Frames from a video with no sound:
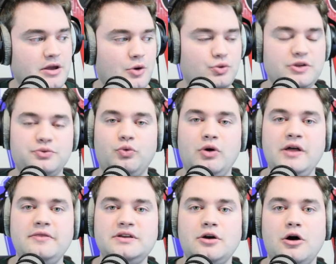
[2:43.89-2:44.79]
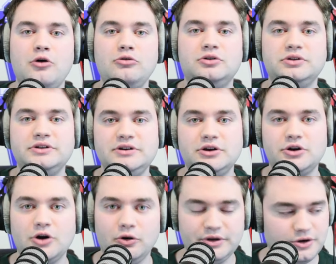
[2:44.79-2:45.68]
with what the Oakland
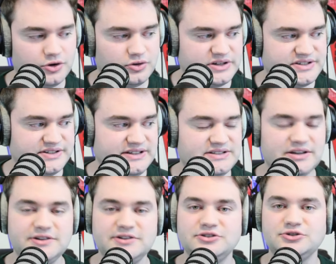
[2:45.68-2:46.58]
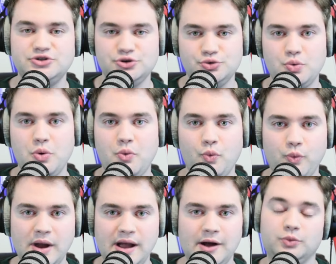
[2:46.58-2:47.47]
Golden Grizzlies do well.